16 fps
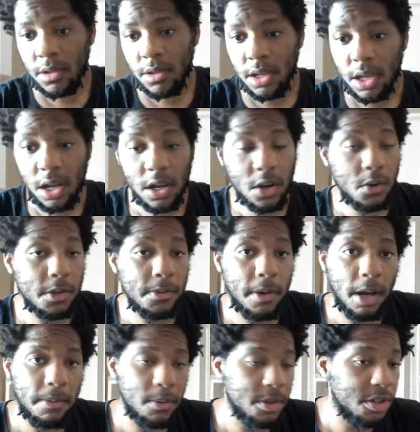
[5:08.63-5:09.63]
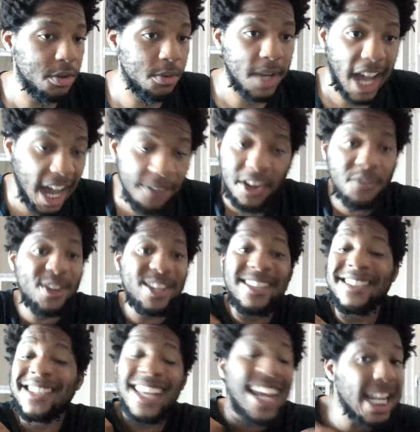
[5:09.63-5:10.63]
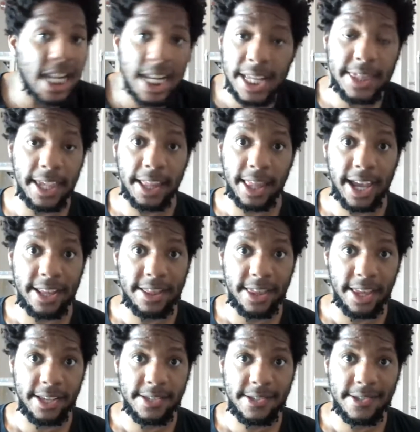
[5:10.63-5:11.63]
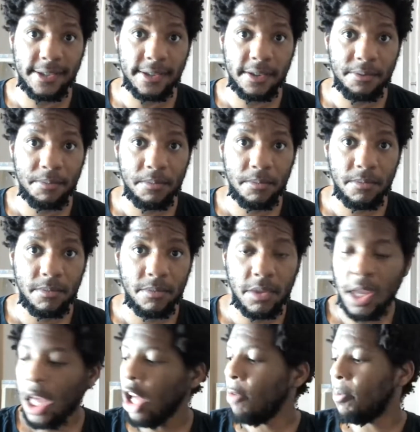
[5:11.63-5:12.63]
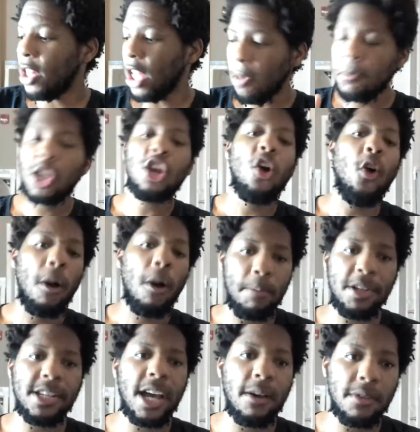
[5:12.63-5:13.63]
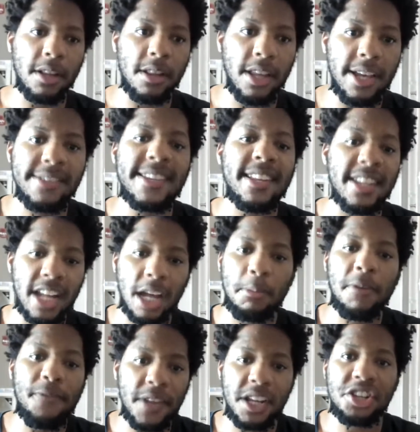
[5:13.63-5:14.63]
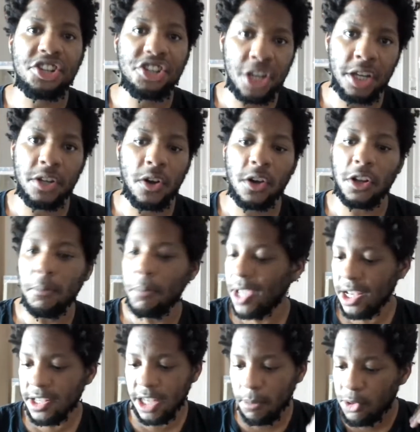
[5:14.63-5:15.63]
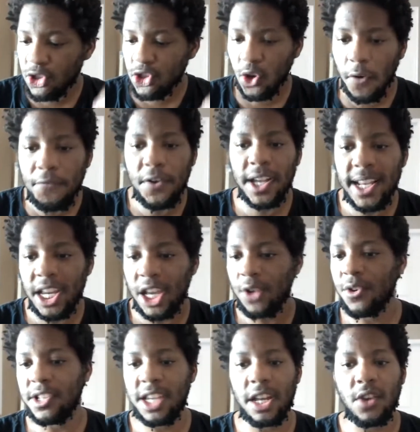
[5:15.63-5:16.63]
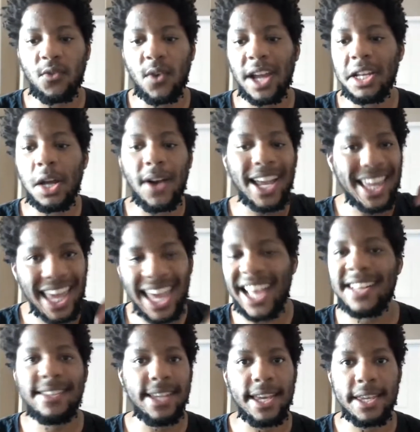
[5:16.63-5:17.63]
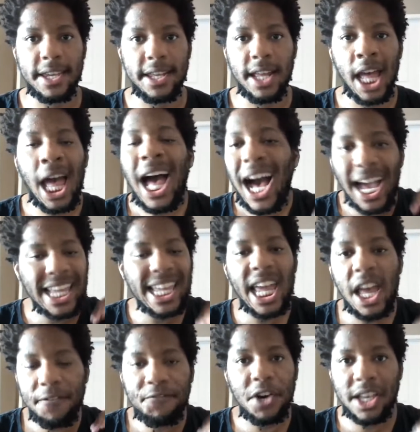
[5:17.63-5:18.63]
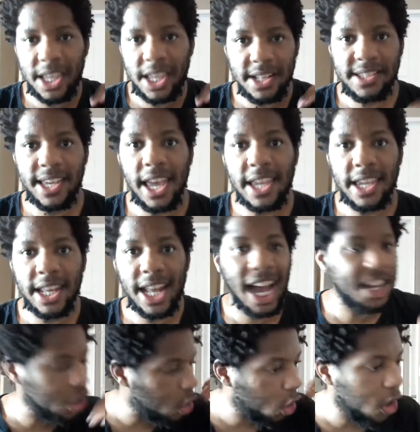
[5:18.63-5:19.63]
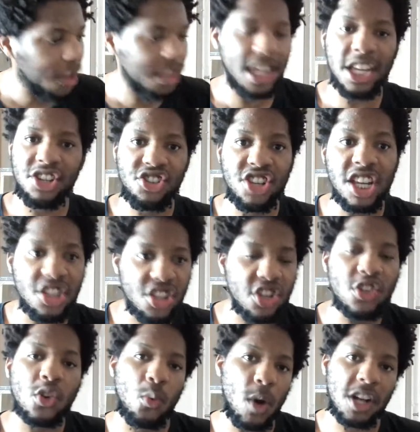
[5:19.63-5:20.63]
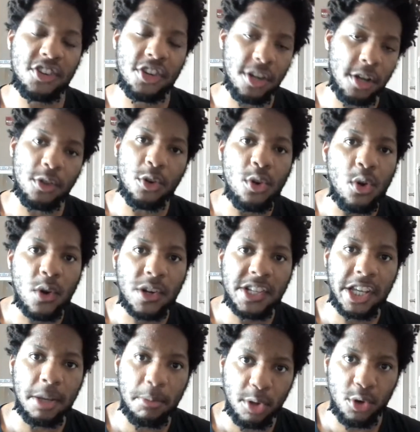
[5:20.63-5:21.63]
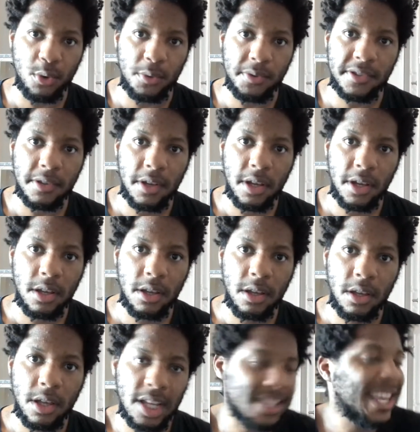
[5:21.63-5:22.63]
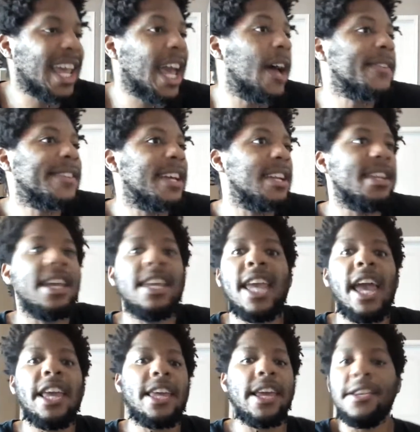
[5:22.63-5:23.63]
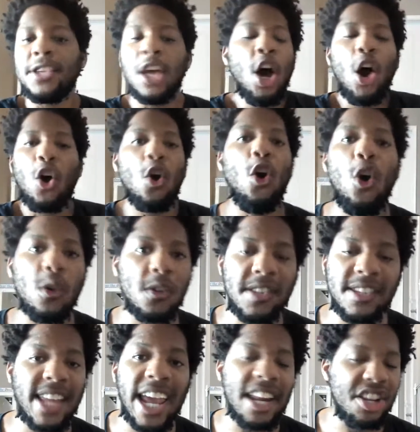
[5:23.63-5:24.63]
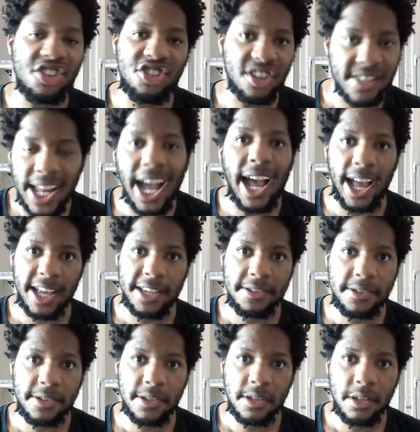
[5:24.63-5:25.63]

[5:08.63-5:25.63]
Eric, what's popping with you? I've never seen anything like this. But let me go up and down the list, and then I'm going to finish shitting on him because I'm so fucking irritated right now. I can't take it. I can't fucking take it. I did all this shit just to watch another New York team lose. It's like outside of the Yankees, our whole state is just ass.